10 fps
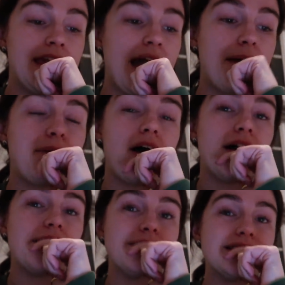and
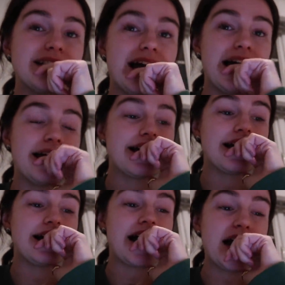part of me is like,
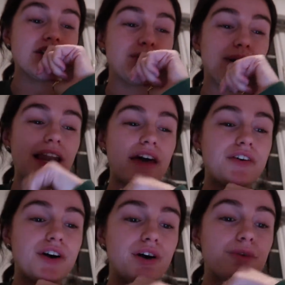I actually quite like
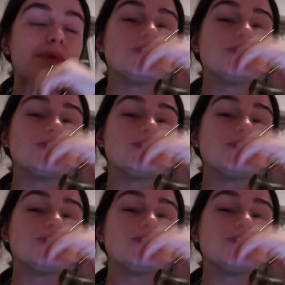the gold,